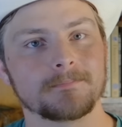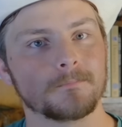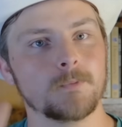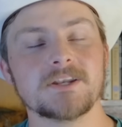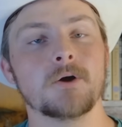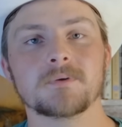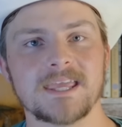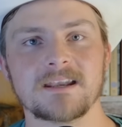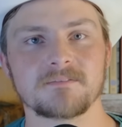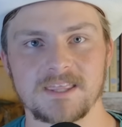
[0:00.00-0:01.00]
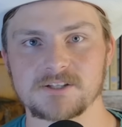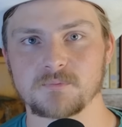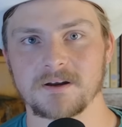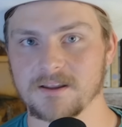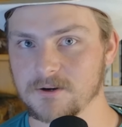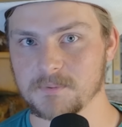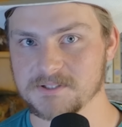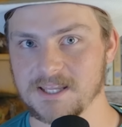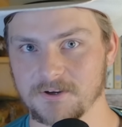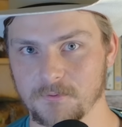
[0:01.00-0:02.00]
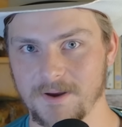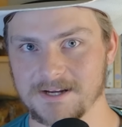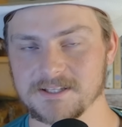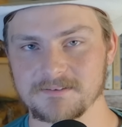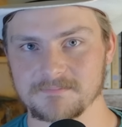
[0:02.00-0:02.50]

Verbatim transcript: we don't get things 100% correct.